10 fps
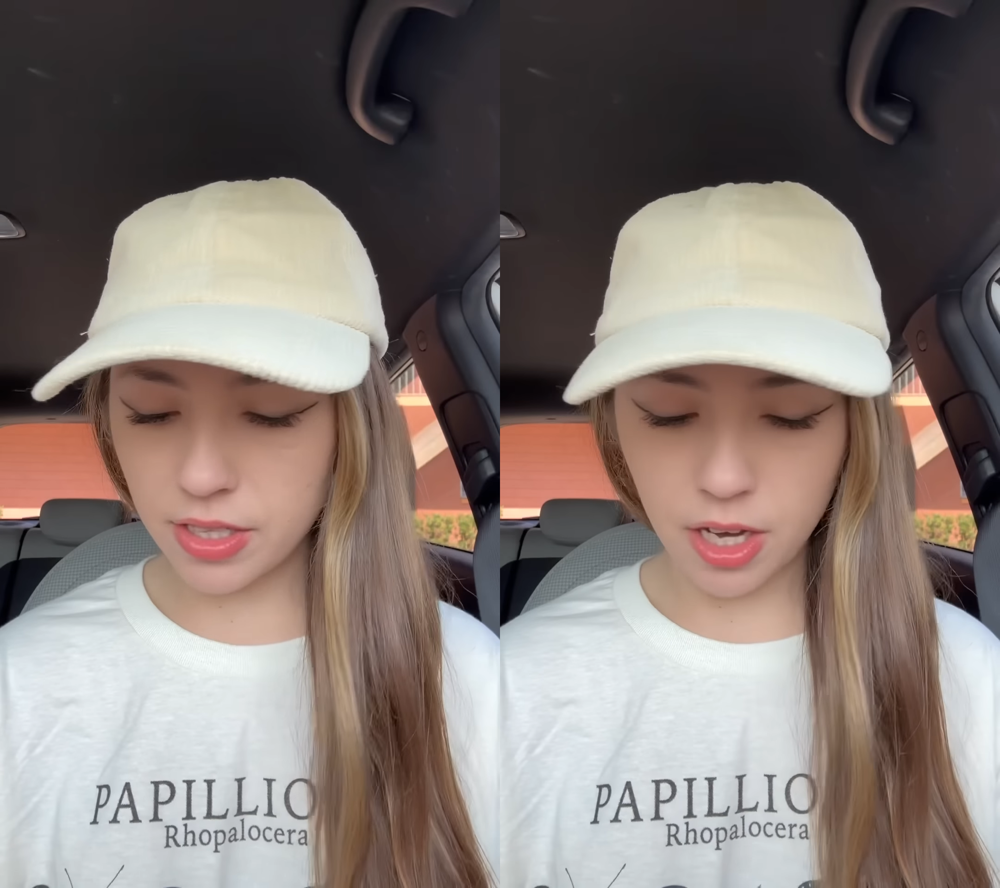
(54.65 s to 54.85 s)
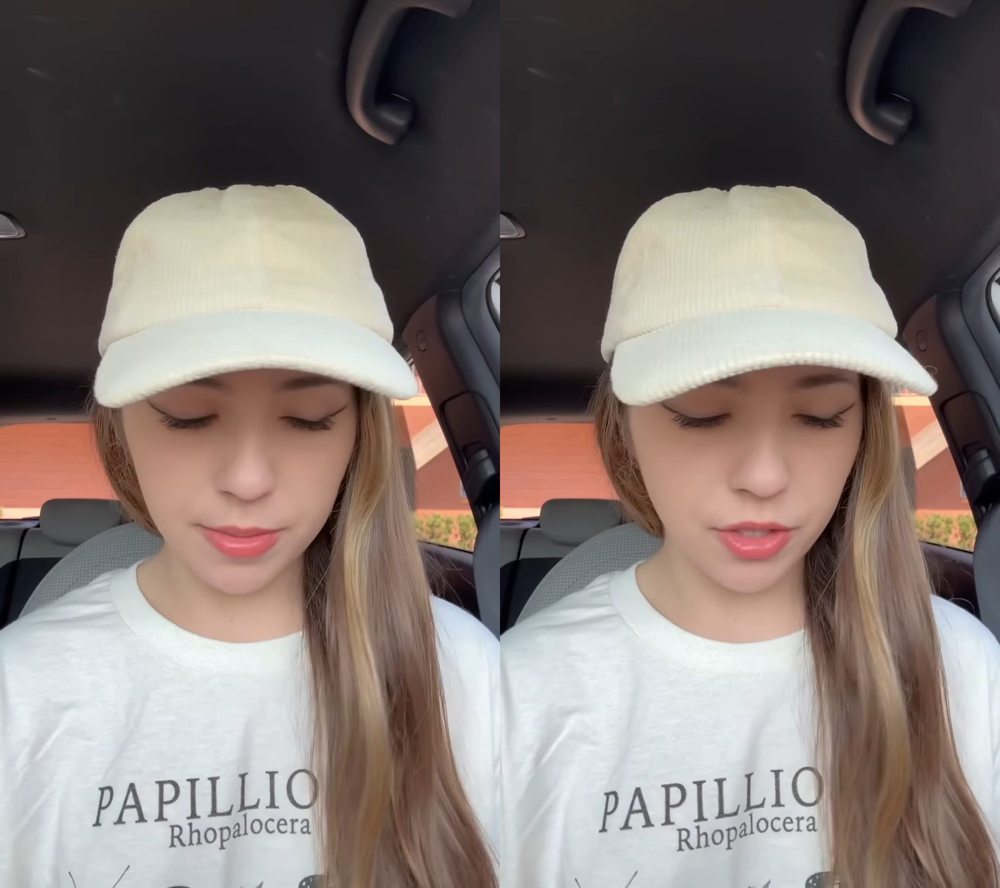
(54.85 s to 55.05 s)

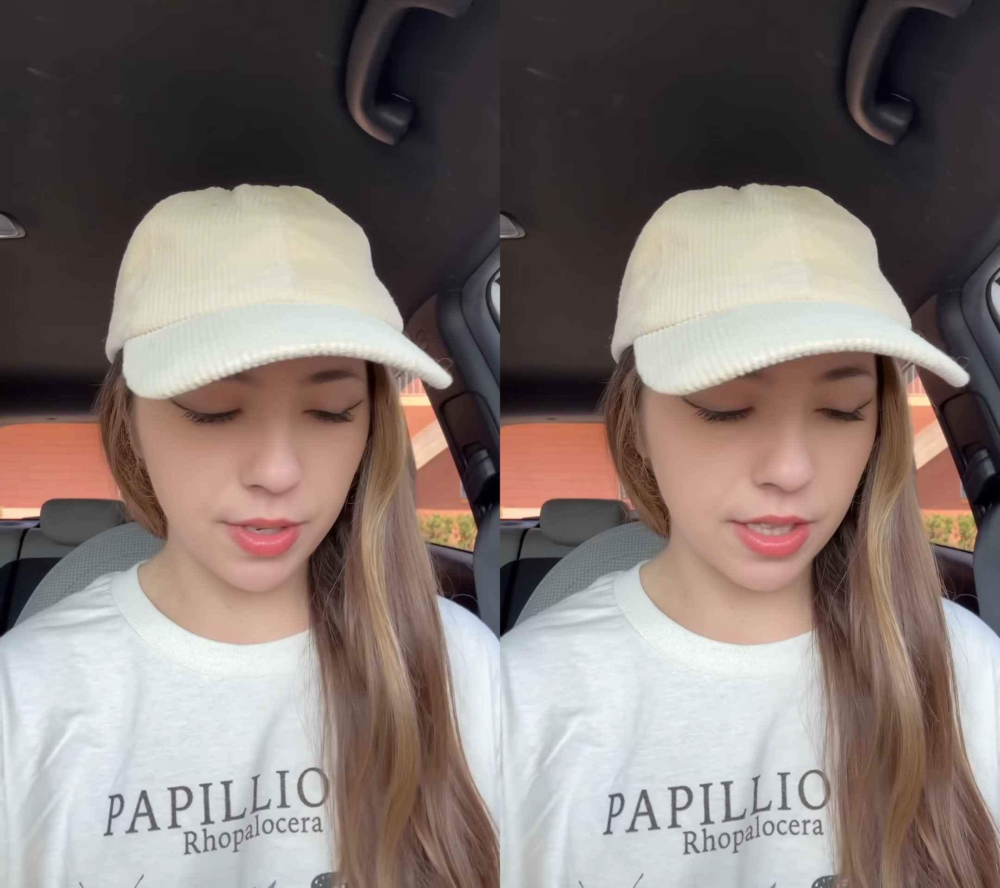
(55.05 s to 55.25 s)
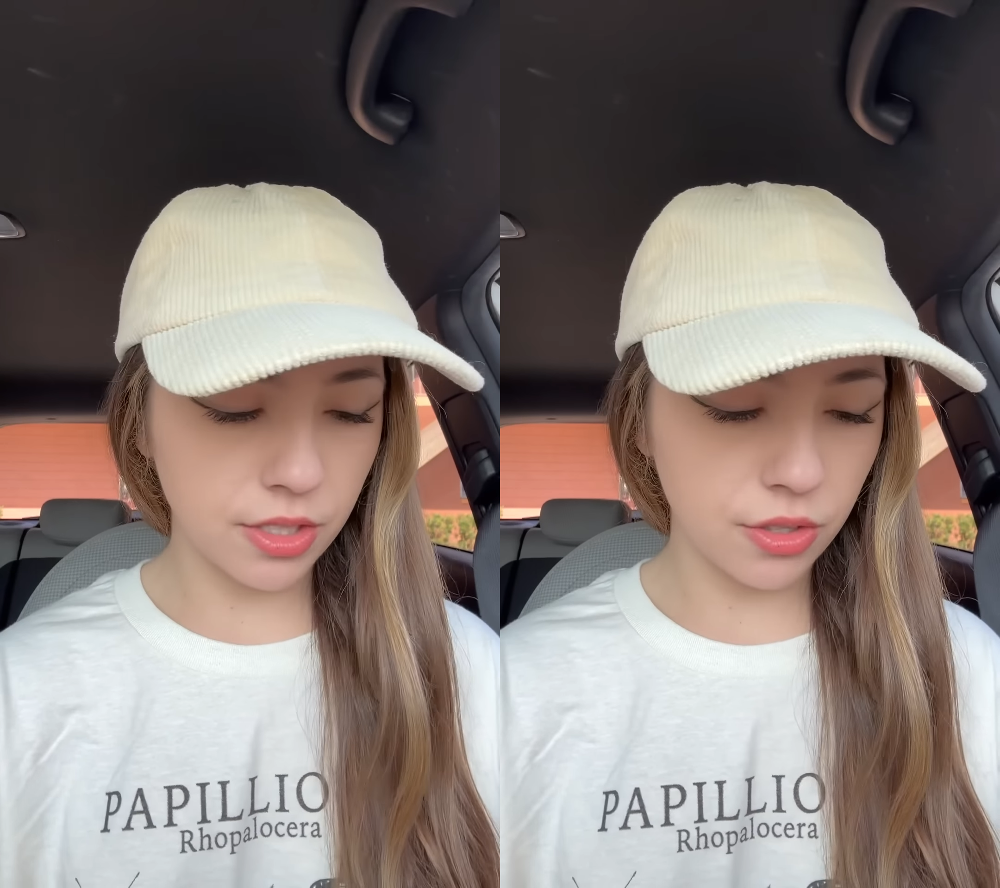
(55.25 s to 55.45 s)
are
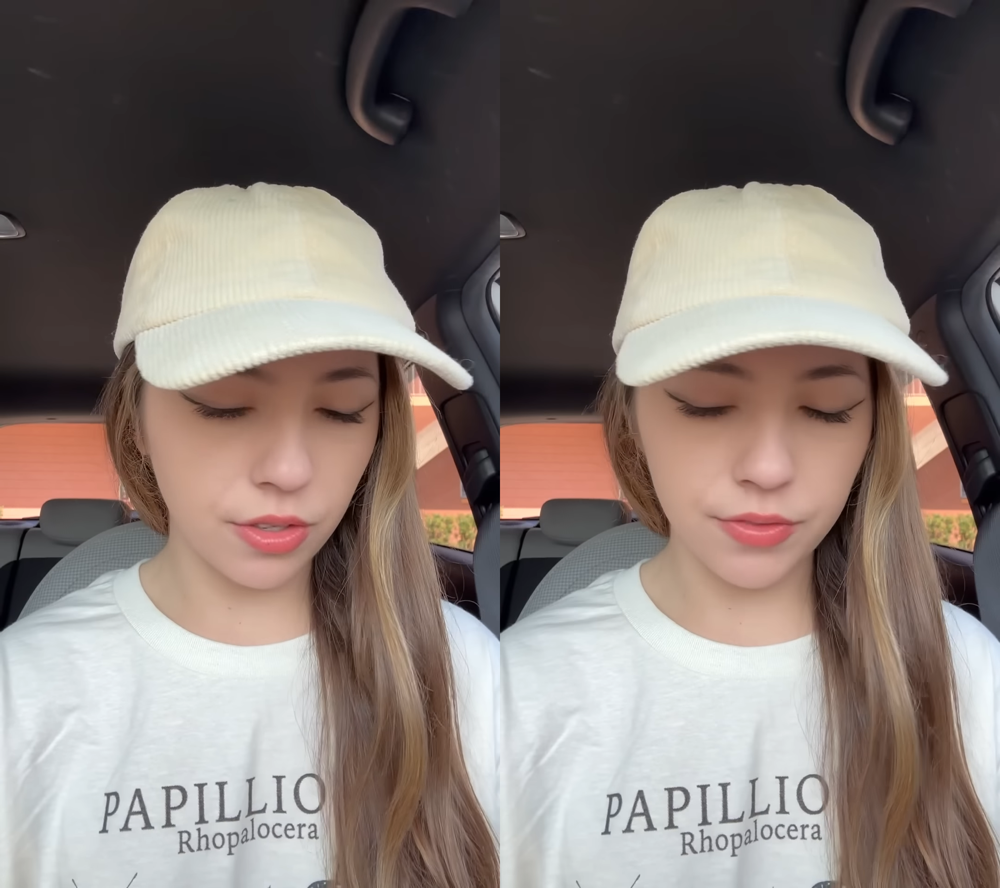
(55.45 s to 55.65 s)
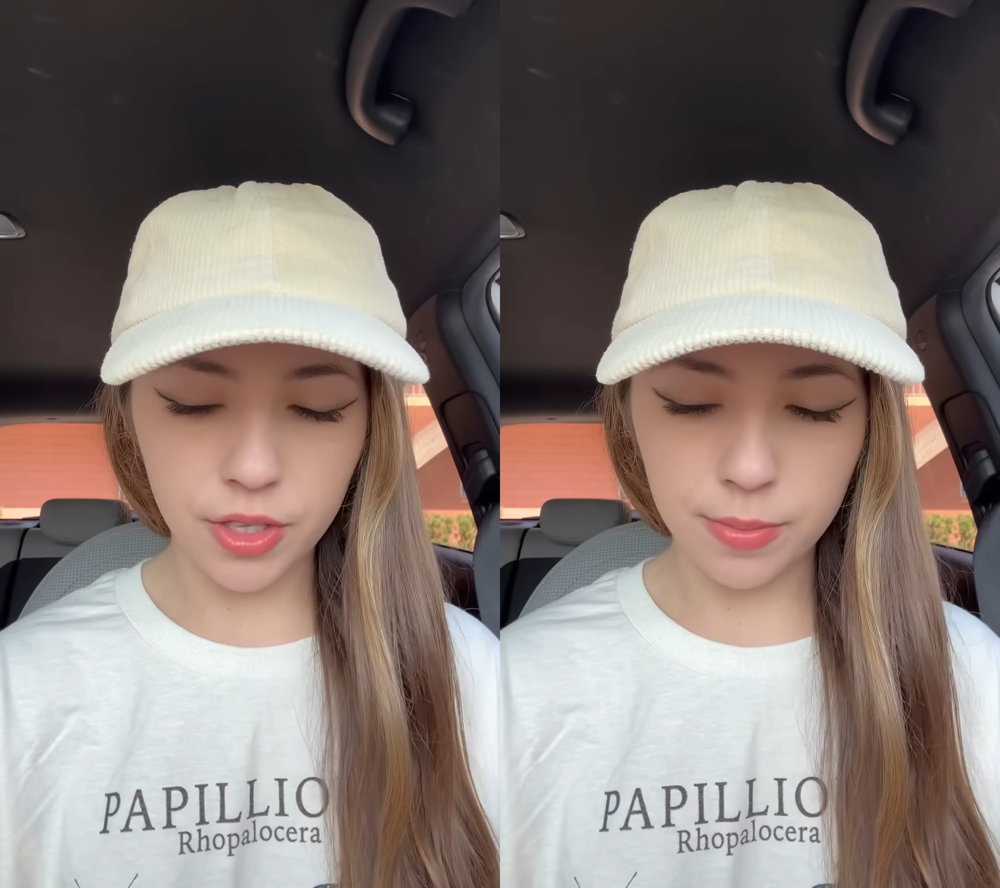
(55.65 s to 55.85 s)
between the two
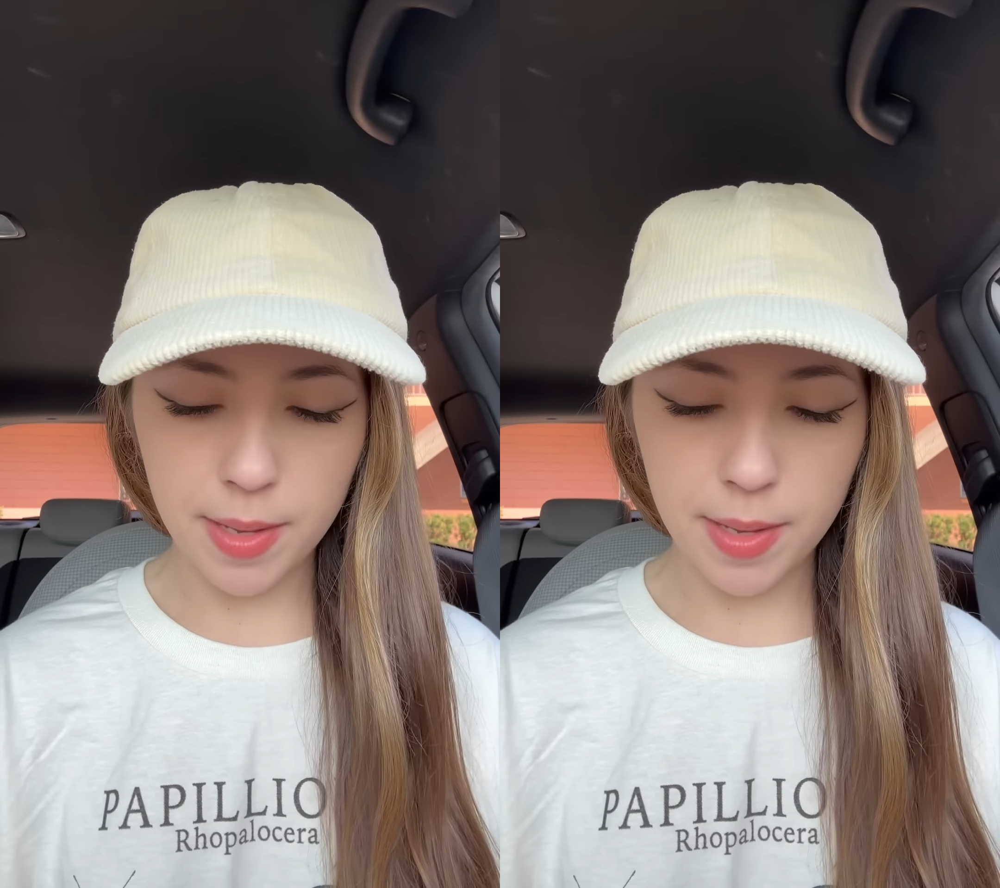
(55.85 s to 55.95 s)
of you.